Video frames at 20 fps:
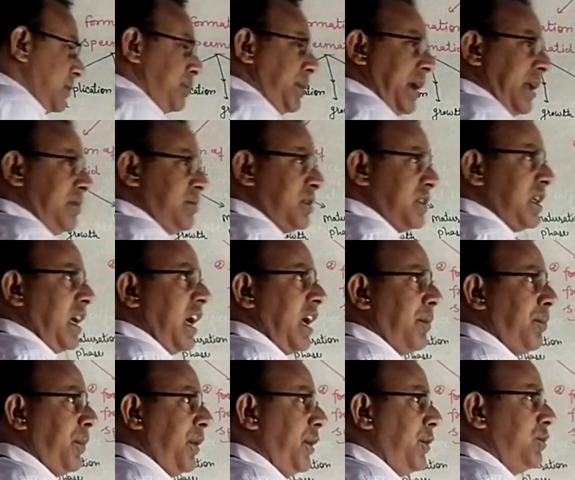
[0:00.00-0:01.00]
sperms
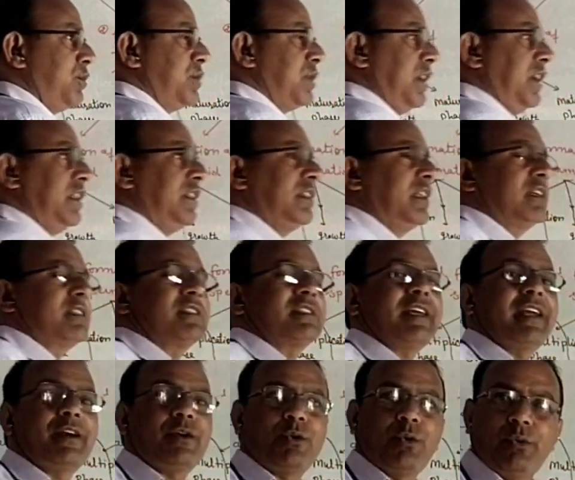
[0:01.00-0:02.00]
are produced in the
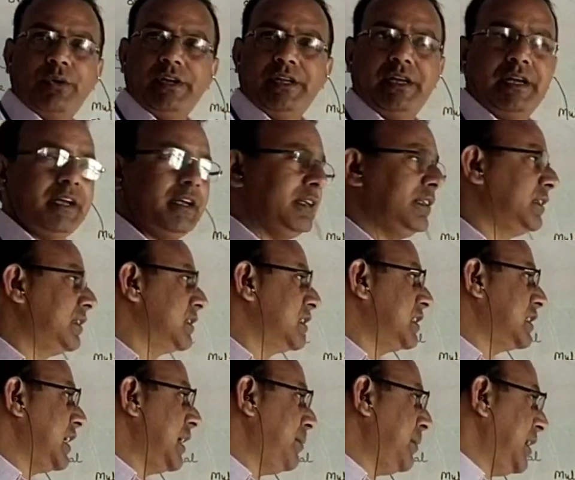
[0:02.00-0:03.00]

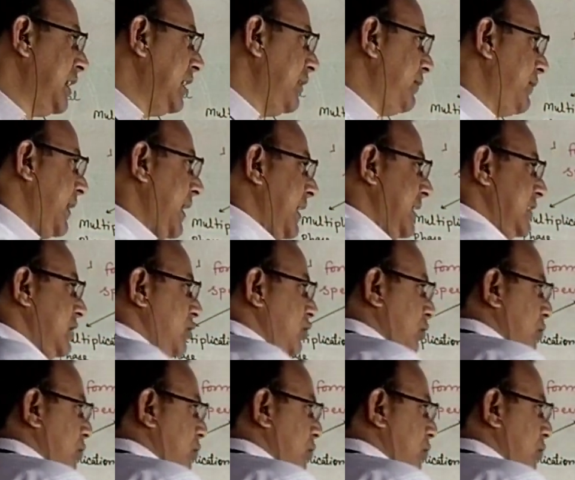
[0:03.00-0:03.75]
seminiferous